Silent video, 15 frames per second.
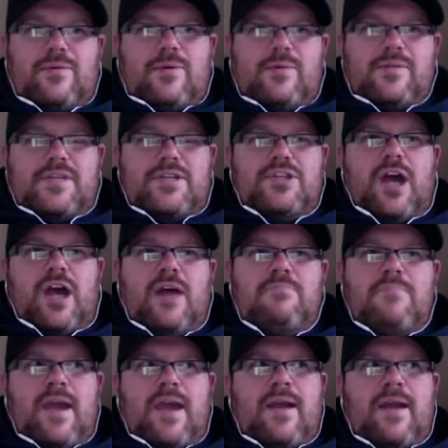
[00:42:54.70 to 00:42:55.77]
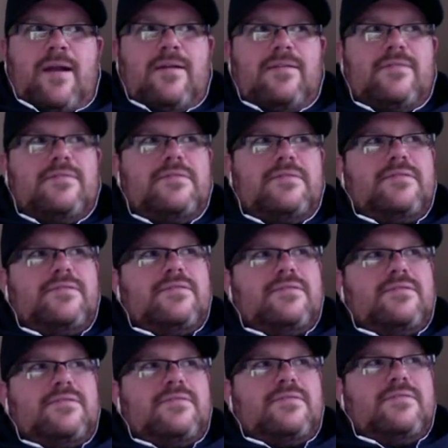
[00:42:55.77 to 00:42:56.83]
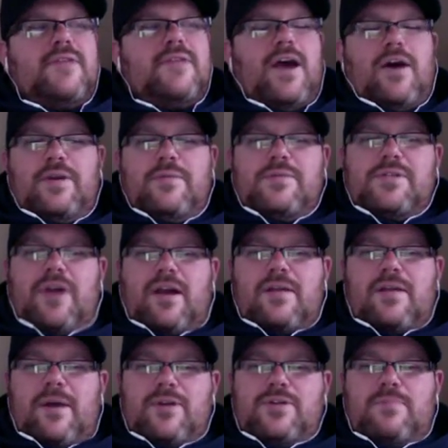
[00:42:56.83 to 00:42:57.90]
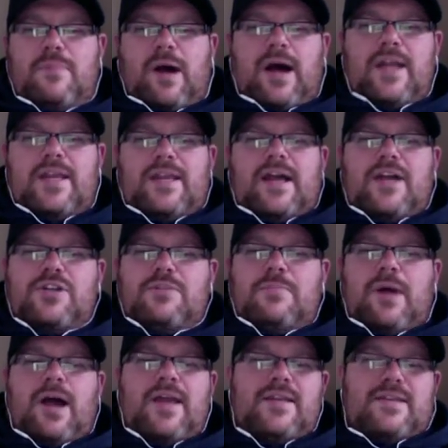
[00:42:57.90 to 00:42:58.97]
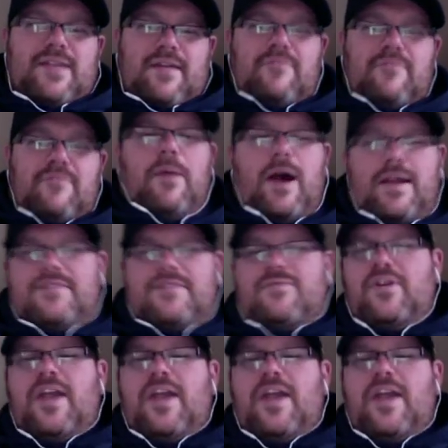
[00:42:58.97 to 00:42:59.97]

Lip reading: was it, John Mayer? No, he was talking about your body, not your mind. Never mind. Forget